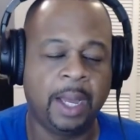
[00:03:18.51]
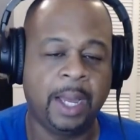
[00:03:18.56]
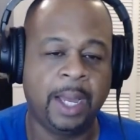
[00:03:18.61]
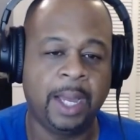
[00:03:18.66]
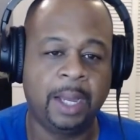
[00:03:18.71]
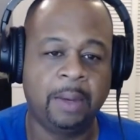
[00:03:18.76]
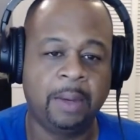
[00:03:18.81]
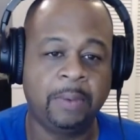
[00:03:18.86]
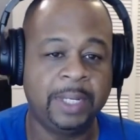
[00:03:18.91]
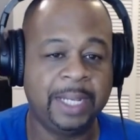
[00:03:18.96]

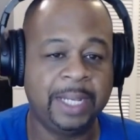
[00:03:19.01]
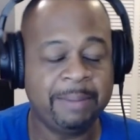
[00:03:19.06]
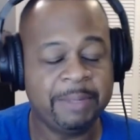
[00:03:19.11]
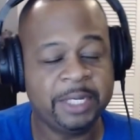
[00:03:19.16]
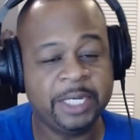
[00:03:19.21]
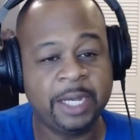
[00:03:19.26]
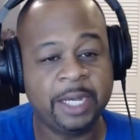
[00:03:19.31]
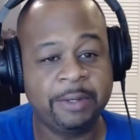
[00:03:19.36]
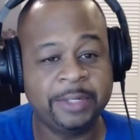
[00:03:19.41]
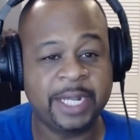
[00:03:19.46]
Well, let
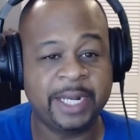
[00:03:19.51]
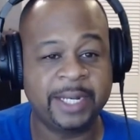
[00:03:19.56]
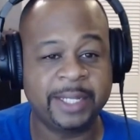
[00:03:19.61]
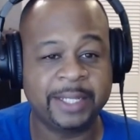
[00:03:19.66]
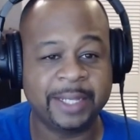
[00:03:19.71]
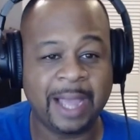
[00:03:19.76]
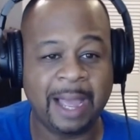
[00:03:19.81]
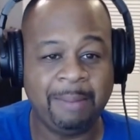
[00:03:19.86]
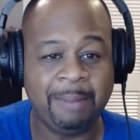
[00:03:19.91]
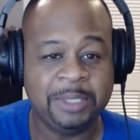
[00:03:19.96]
me know down in
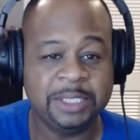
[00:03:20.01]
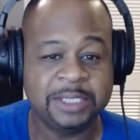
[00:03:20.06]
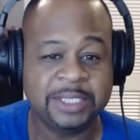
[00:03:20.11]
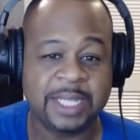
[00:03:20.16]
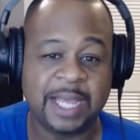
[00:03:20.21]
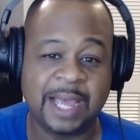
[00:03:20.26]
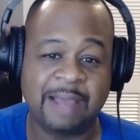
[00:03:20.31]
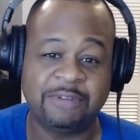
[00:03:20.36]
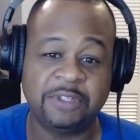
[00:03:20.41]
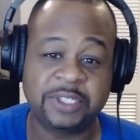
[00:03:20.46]
the
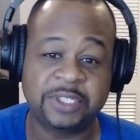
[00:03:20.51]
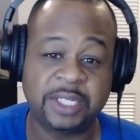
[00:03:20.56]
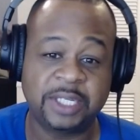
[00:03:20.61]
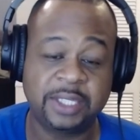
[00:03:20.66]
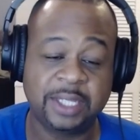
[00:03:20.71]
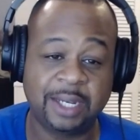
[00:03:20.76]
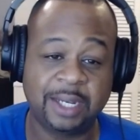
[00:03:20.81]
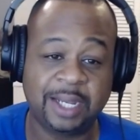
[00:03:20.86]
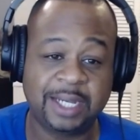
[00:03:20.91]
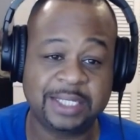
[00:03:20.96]
comments, have you
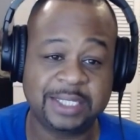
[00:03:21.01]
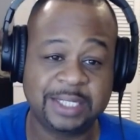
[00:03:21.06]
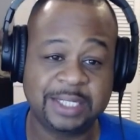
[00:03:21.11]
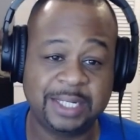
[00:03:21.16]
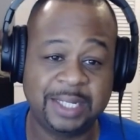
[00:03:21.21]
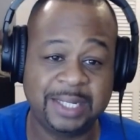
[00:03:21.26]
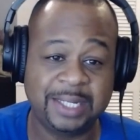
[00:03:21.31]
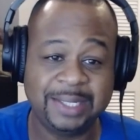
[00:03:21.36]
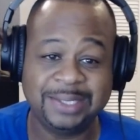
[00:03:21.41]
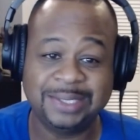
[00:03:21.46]
seen The Lost
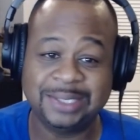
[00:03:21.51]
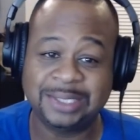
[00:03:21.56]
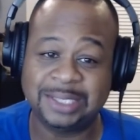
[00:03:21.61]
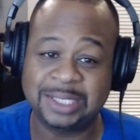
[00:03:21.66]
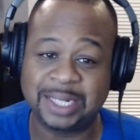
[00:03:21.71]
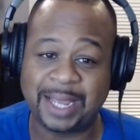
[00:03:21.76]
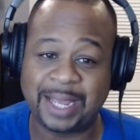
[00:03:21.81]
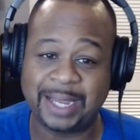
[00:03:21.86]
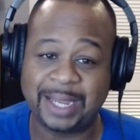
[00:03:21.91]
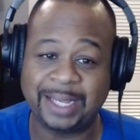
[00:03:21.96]
City?
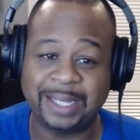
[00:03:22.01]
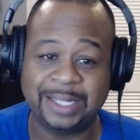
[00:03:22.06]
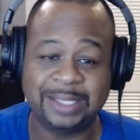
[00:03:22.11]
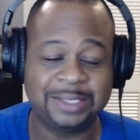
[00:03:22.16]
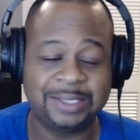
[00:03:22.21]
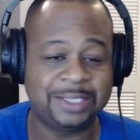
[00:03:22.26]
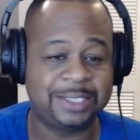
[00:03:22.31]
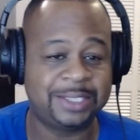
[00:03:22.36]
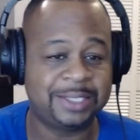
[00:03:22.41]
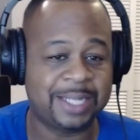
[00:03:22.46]
Did you like
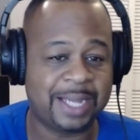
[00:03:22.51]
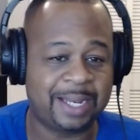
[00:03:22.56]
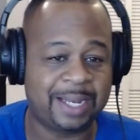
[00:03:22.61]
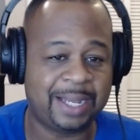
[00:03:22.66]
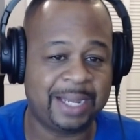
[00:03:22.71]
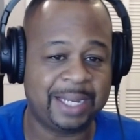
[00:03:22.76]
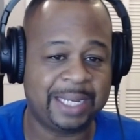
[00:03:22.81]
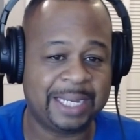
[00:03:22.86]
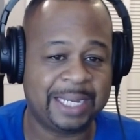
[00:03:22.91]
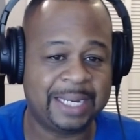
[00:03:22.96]
it? Did you not
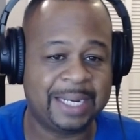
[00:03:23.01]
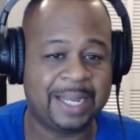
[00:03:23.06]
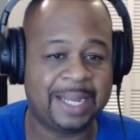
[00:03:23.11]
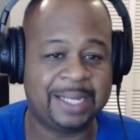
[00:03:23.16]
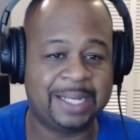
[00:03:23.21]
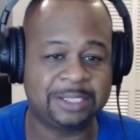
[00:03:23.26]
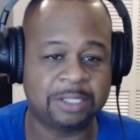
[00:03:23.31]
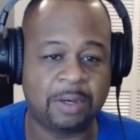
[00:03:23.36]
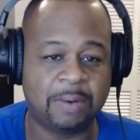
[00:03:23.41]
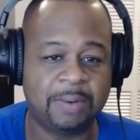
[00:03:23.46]
like it?
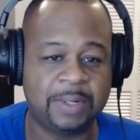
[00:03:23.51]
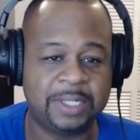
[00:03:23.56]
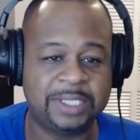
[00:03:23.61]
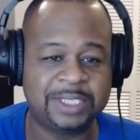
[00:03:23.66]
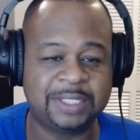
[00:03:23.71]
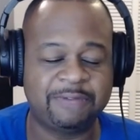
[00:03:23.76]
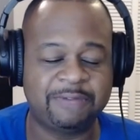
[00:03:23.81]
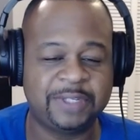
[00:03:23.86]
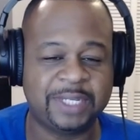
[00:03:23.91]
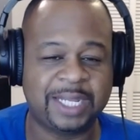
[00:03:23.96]
As
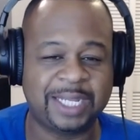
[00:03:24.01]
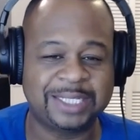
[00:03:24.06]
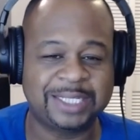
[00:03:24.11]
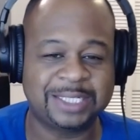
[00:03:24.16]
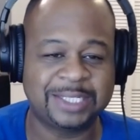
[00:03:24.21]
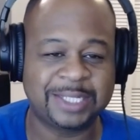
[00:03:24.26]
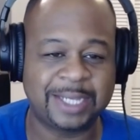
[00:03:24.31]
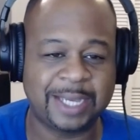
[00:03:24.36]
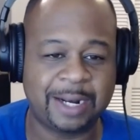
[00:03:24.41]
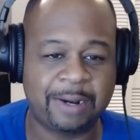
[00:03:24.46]
always, if you like
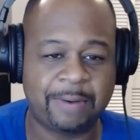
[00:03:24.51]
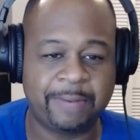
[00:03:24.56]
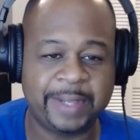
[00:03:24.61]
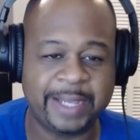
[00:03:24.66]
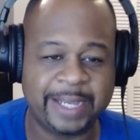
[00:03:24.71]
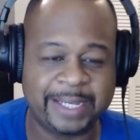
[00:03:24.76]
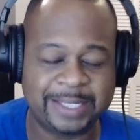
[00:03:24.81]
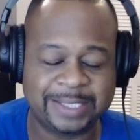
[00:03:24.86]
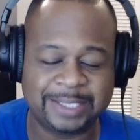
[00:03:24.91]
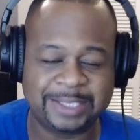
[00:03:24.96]
the channel,
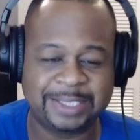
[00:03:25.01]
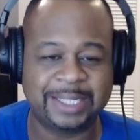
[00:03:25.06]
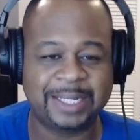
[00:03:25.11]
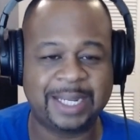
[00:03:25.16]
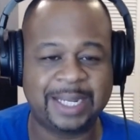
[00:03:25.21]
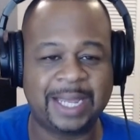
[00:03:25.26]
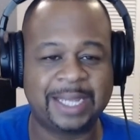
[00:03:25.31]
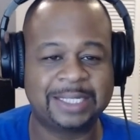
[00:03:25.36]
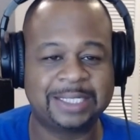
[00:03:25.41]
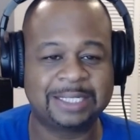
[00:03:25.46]
we ask that you
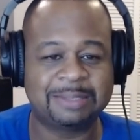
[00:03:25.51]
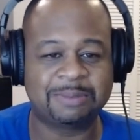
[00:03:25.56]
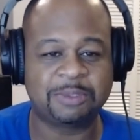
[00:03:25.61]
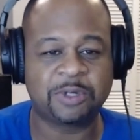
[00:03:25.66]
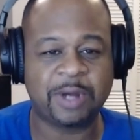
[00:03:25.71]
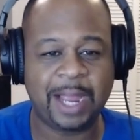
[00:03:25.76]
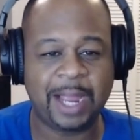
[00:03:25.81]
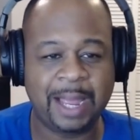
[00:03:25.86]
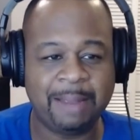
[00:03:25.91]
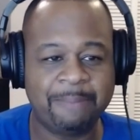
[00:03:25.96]
like,
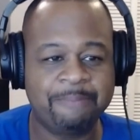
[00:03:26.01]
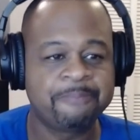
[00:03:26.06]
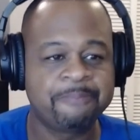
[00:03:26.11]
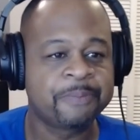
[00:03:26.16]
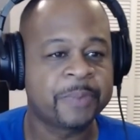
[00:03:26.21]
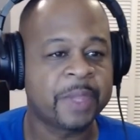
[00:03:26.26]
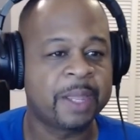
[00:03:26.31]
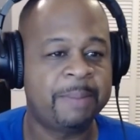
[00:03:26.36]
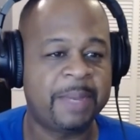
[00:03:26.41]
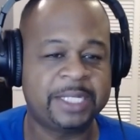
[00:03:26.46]
subscribe,
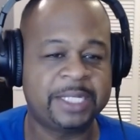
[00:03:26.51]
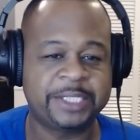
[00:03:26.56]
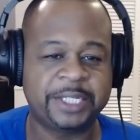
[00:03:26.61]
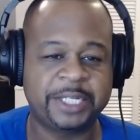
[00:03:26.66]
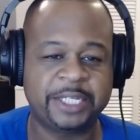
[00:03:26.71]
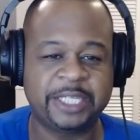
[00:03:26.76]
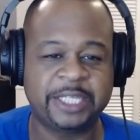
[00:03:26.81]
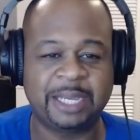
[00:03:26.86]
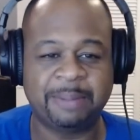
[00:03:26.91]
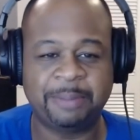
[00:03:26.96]
make
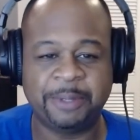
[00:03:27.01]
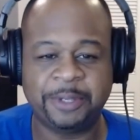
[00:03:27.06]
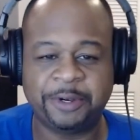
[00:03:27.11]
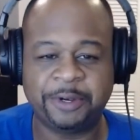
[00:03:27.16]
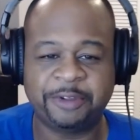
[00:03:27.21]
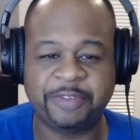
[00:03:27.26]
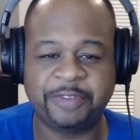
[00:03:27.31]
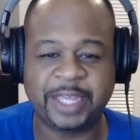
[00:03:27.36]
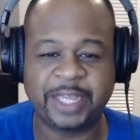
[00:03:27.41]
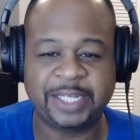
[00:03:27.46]
sure you hit that bell
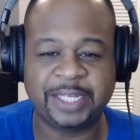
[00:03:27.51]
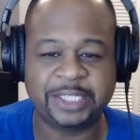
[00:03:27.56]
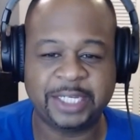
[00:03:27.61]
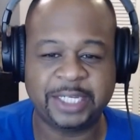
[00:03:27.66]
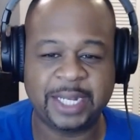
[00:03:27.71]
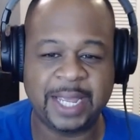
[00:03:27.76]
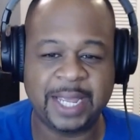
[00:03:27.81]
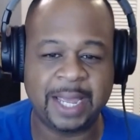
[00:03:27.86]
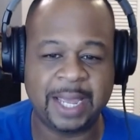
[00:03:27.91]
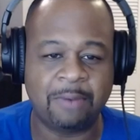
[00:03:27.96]

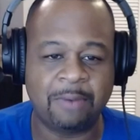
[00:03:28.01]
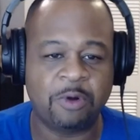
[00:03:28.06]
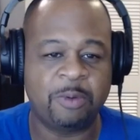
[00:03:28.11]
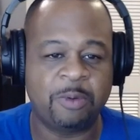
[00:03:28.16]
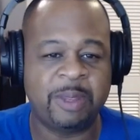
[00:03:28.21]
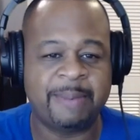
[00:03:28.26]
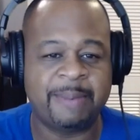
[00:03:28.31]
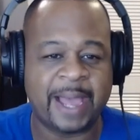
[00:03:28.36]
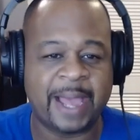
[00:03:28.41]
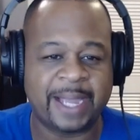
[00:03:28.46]
notification, and we'll
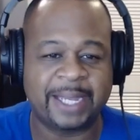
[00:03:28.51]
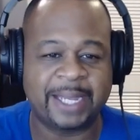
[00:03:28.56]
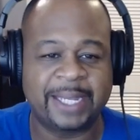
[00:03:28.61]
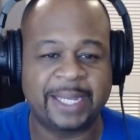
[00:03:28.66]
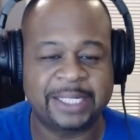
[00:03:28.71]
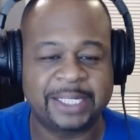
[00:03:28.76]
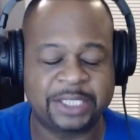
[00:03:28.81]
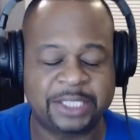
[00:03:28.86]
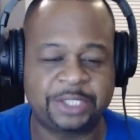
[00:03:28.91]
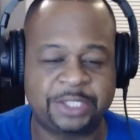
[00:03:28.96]
be back
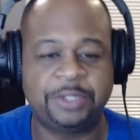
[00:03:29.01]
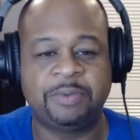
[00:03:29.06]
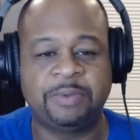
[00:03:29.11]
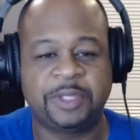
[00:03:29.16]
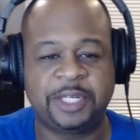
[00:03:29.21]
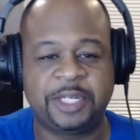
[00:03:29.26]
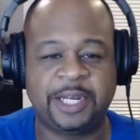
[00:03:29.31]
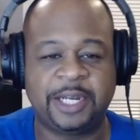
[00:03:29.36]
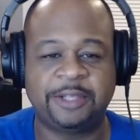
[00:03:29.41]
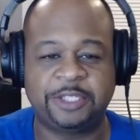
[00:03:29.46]
again soon
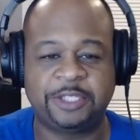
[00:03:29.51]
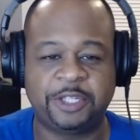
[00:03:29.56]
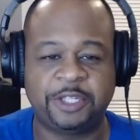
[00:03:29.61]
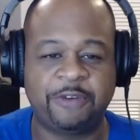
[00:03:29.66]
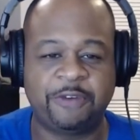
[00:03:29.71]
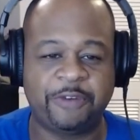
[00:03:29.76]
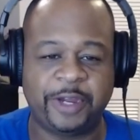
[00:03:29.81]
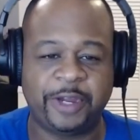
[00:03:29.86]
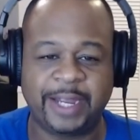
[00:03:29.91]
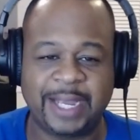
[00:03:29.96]
with another
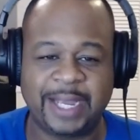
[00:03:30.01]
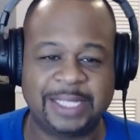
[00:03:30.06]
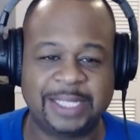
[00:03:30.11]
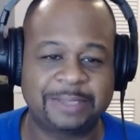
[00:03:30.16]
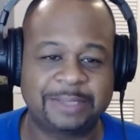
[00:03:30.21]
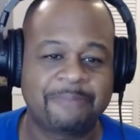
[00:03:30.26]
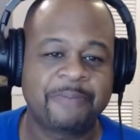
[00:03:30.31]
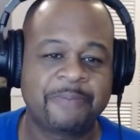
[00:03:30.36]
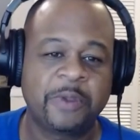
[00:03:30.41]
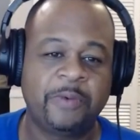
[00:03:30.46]
show for you
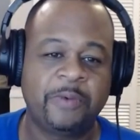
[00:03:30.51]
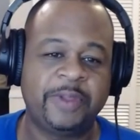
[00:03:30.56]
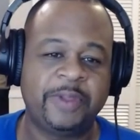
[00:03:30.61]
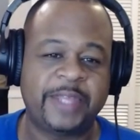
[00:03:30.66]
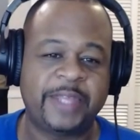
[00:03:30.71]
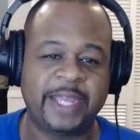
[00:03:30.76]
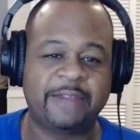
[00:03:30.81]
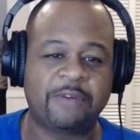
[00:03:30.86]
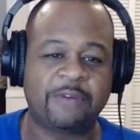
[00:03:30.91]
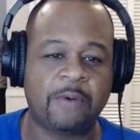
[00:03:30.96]
guys. We
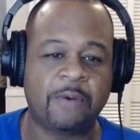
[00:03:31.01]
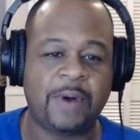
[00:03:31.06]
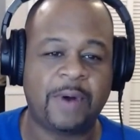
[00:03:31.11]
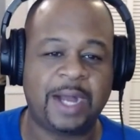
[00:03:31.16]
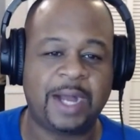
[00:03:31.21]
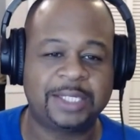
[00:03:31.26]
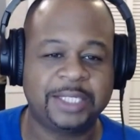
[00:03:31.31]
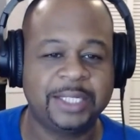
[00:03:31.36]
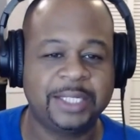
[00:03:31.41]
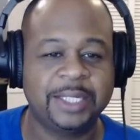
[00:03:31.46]
thank you for
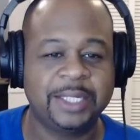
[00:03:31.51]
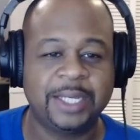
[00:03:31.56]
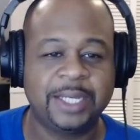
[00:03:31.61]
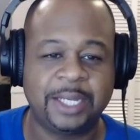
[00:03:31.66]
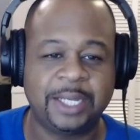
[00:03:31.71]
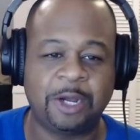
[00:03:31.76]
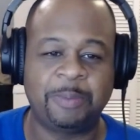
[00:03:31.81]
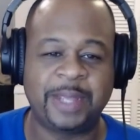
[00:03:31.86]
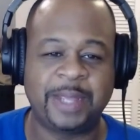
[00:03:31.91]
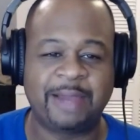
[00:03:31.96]
watching
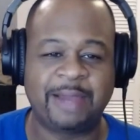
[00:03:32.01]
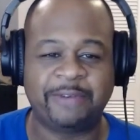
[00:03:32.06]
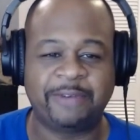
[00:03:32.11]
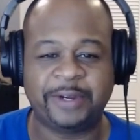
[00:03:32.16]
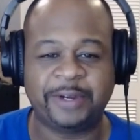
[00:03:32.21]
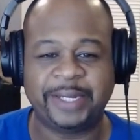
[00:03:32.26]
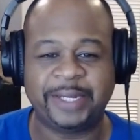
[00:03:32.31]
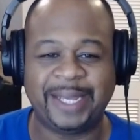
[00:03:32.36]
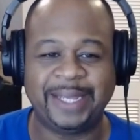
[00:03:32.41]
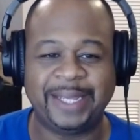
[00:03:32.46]
and hope you have a
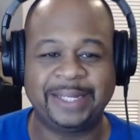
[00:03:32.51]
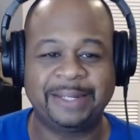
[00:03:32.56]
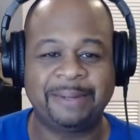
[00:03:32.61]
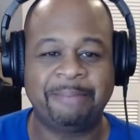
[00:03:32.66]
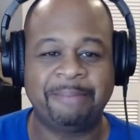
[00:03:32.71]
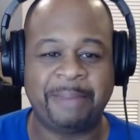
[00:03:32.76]
great day.